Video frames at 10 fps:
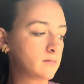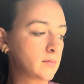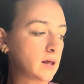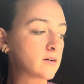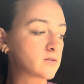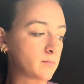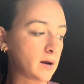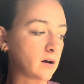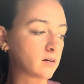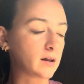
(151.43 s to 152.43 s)
That was from
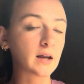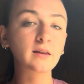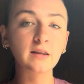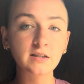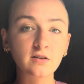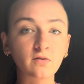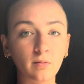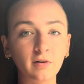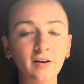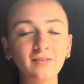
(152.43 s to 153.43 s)
Mayo Clinic. This is from
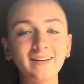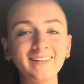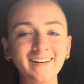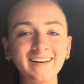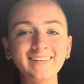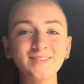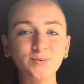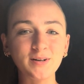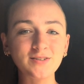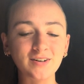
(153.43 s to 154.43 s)
Cleveland Clinic
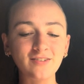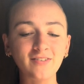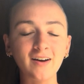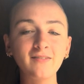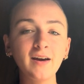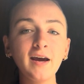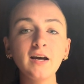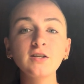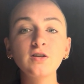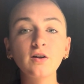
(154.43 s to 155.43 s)
2025.
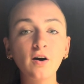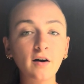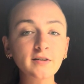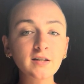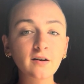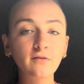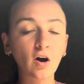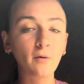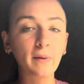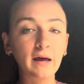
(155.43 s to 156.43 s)
So the causes of
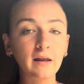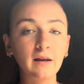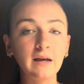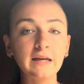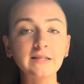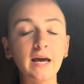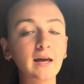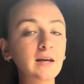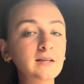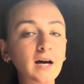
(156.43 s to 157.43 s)
COPED is
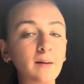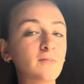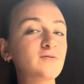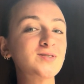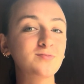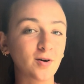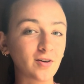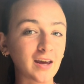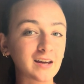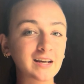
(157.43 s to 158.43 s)
any type of
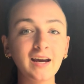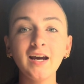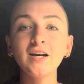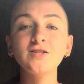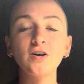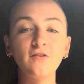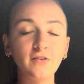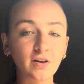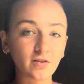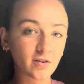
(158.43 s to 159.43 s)
smoking. So if
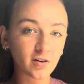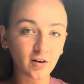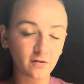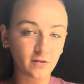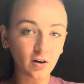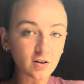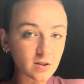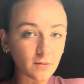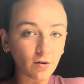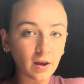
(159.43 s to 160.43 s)
you're
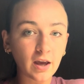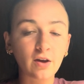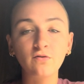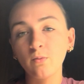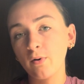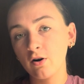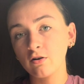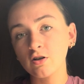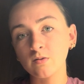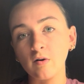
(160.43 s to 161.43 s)
smoking, if your
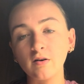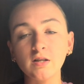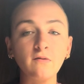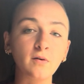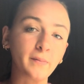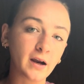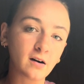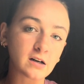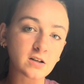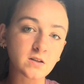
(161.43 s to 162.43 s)
partner smokes, if your
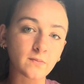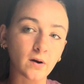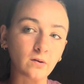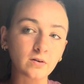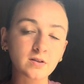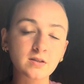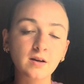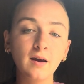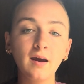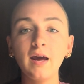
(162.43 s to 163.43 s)
parent smokes,
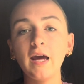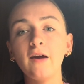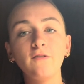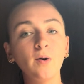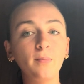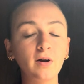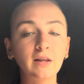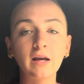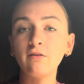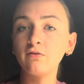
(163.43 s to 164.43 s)
if you're
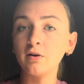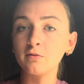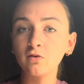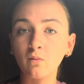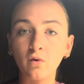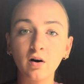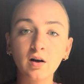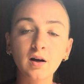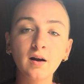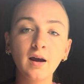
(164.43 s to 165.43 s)
breathing in fumes from
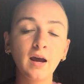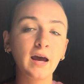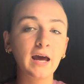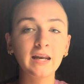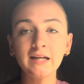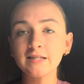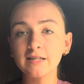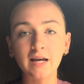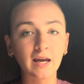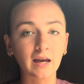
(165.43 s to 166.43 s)
work, any
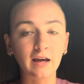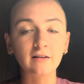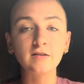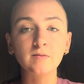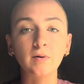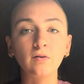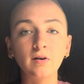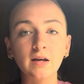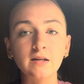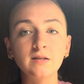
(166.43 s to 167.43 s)
secondhand smoke
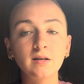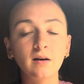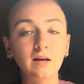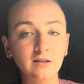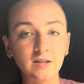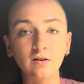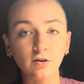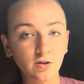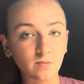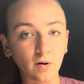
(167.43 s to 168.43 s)
is
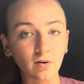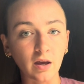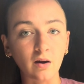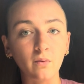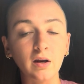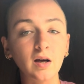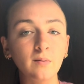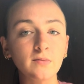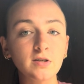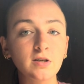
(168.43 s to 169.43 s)
considered smoking when it
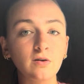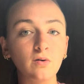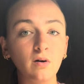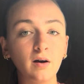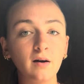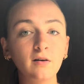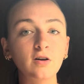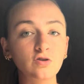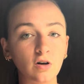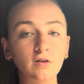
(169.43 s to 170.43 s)
comes to
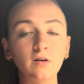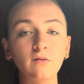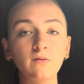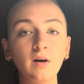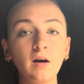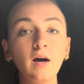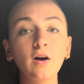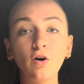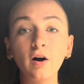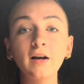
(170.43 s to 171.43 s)

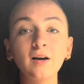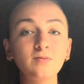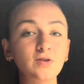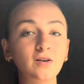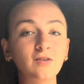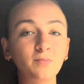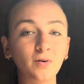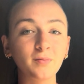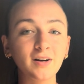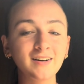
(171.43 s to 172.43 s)
chronic obstructive
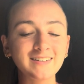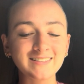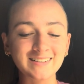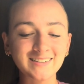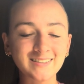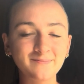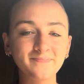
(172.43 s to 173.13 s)
pulmonary disease.